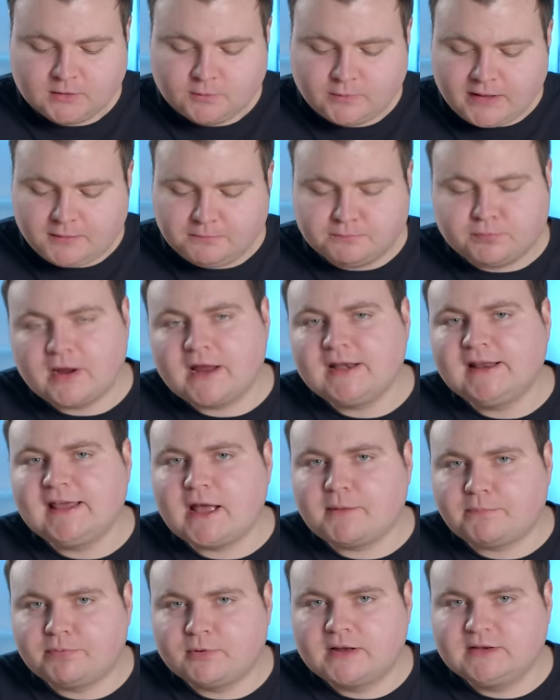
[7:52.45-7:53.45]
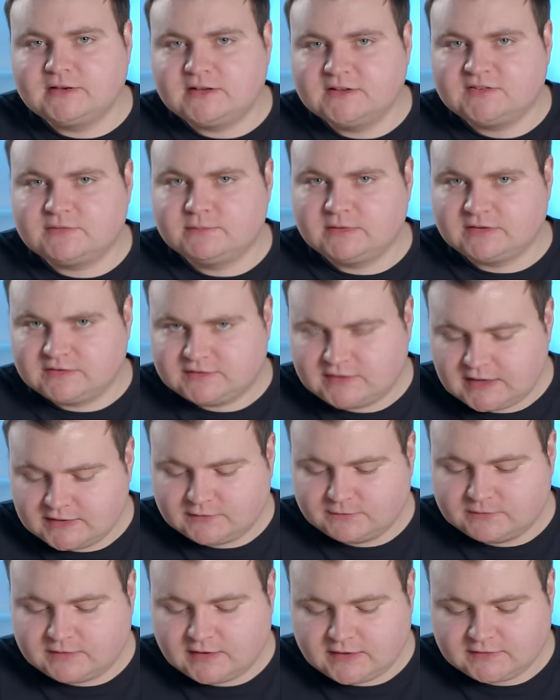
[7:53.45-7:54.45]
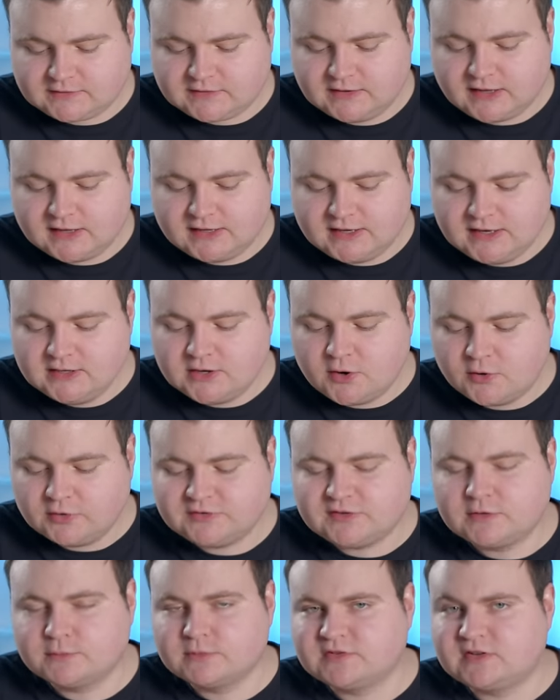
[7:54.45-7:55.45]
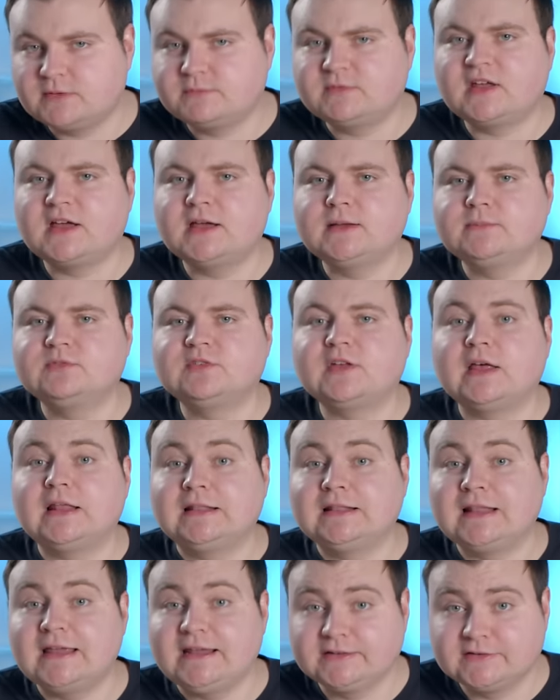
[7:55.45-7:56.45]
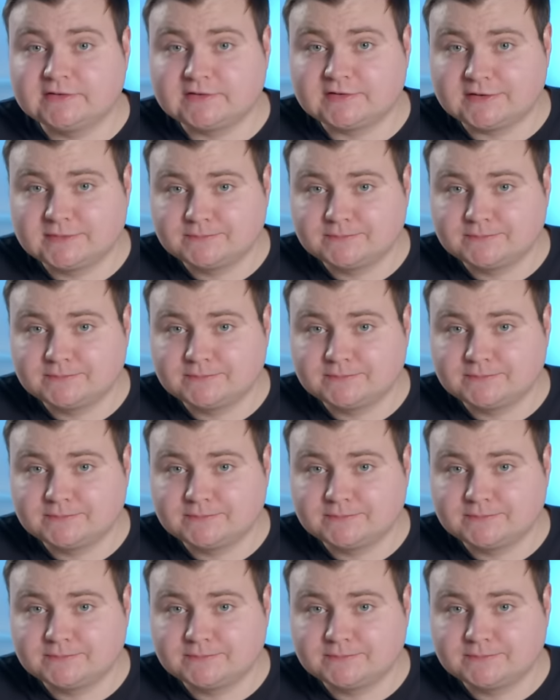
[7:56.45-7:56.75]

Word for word: Well, Brainiac Brent did some extensive testing and he noticed there was sometimes latency.